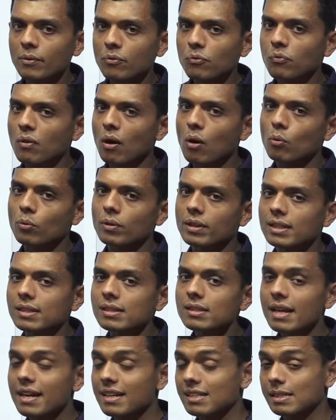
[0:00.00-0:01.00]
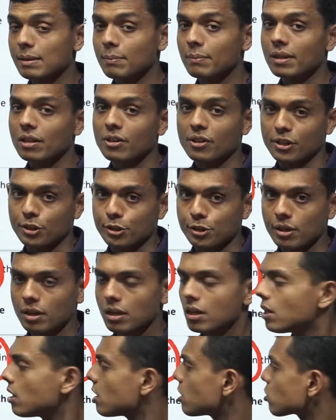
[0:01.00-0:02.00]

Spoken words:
found in a similar region.